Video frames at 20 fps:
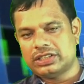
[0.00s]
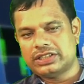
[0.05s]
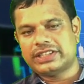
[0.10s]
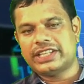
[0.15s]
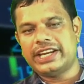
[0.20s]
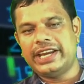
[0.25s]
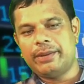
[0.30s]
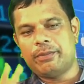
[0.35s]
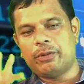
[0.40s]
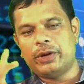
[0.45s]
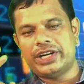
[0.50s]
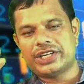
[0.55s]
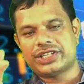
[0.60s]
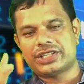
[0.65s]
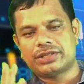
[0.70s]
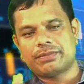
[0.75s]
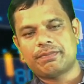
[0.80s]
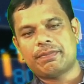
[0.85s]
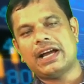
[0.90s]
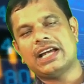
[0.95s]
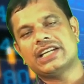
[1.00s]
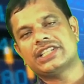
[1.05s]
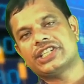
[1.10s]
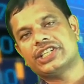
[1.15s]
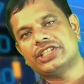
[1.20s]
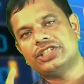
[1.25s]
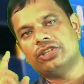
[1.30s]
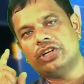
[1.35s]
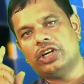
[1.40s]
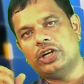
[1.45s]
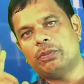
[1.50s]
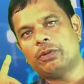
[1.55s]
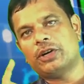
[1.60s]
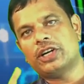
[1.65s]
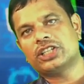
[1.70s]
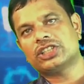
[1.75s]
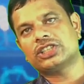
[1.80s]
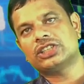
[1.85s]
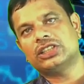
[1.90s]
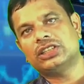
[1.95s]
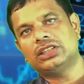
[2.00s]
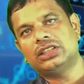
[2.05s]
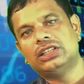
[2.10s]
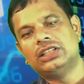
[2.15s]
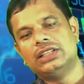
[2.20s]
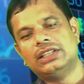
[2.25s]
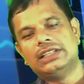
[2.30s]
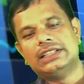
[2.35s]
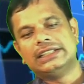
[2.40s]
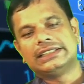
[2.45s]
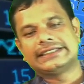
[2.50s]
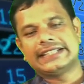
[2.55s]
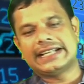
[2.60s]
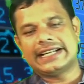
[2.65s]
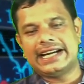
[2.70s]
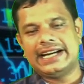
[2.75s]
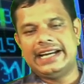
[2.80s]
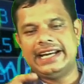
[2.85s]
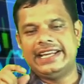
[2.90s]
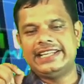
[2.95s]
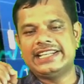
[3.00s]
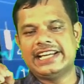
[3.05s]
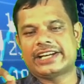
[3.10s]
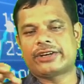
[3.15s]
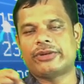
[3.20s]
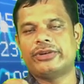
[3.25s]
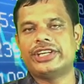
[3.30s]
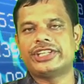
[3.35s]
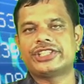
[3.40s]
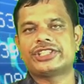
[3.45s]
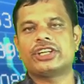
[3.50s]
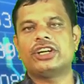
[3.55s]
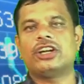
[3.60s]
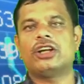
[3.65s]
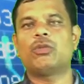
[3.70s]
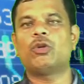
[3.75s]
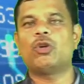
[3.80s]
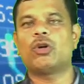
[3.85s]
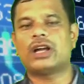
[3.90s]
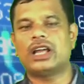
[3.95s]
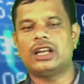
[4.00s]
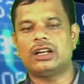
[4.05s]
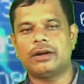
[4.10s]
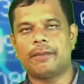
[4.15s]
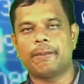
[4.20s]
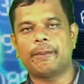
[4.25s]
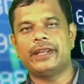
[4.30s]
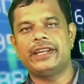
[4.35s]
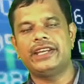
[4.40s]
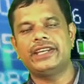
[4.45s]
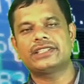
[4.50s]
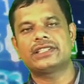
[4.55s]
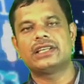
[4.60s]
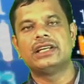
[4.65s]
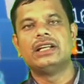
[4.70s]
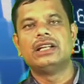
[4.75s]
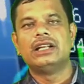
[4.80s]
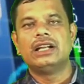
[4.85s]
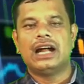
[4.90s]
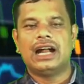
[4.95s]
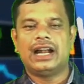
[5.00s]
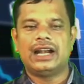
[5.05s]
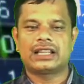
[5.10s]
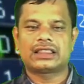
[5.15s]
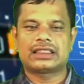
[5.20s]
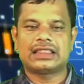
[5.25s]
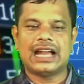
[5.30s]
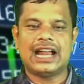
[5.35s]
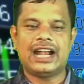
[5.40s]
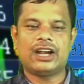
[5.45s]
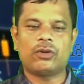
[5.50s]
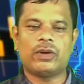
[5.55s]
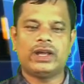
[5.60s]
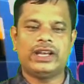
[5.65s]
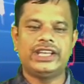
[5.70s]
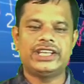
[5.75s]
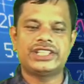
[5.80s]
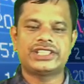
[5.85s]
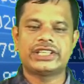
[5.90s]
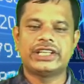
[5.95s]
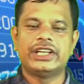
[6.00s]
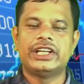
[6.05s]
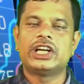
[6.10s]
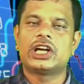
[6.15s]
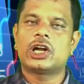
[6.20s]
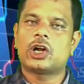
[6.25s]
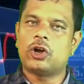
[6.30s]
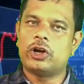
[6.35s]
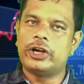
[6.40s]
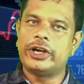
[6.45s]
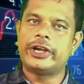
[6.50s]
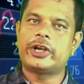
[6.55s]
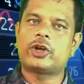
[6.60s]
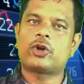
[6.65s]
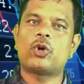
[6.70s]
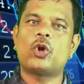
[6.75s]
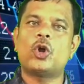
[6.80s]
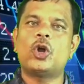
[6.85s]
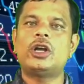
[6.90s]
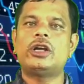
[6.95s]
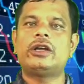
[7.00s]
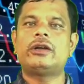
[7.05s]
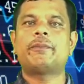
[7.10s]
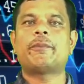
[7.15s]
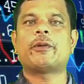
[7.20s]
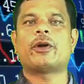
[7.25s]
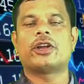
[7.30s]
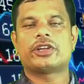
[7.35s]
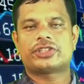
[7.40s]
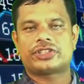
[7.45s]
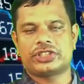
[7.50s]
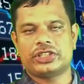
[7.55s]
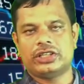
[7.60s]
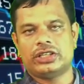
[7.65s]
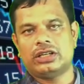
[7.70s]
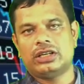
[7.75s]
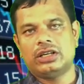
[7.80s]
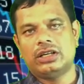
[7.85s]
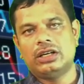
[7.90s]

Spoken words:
Three words. First is joint production, second is acquisition of local companies, and third one is controlled production.